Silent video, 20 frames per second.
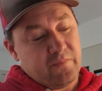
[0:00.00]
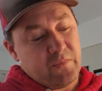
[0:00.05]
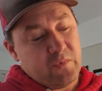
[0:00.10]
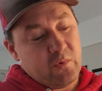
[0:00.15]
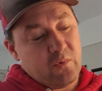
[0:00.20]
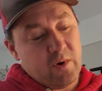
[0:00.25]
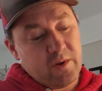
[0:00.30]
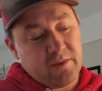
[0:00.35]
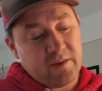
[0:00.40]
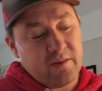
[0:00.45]

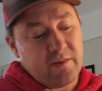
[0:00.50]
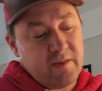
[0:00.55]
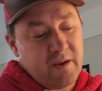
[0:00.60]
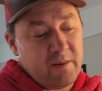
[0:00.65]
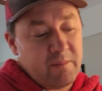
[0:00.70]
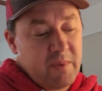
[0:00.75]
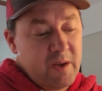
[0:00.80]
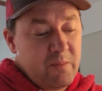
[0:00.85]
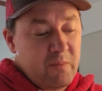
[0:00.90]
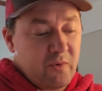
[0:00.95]
What the
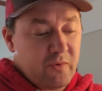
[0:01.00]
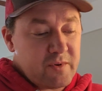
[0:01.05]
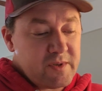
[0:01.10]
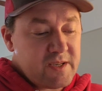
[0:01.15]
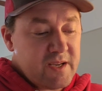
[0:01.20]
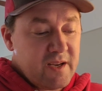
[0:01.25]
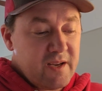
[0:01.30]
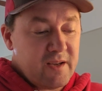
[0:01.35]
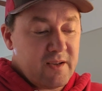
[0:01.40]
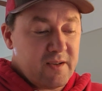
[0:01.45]
thing people
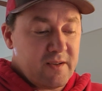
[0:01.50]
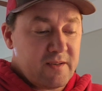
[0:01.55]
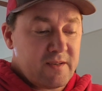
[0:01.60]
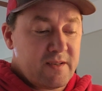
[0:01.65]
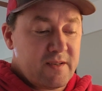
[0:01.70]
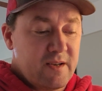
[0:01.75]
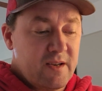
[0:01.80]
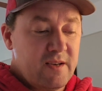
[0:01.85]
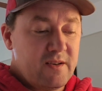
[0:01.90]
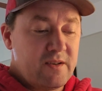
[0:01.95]
say
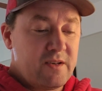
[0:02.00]
is